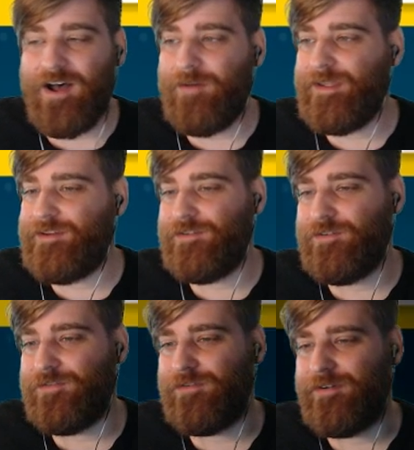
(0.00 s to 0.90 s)
Me
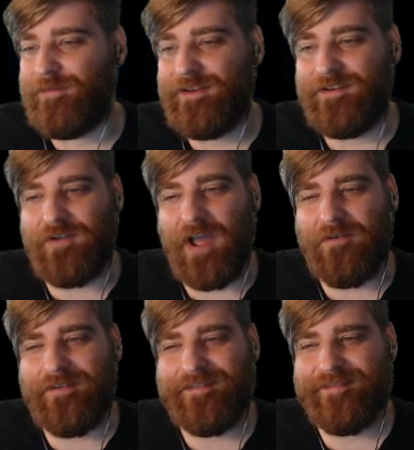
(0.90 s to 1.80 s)
too. Me too. I
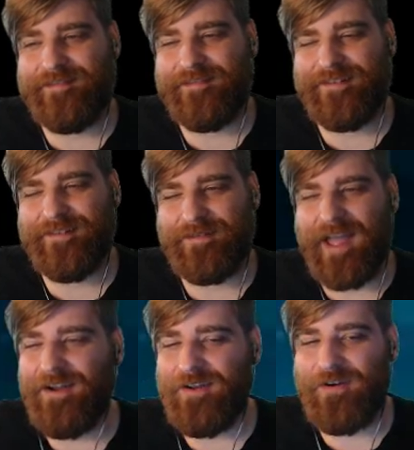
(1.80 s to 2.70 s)
don't know,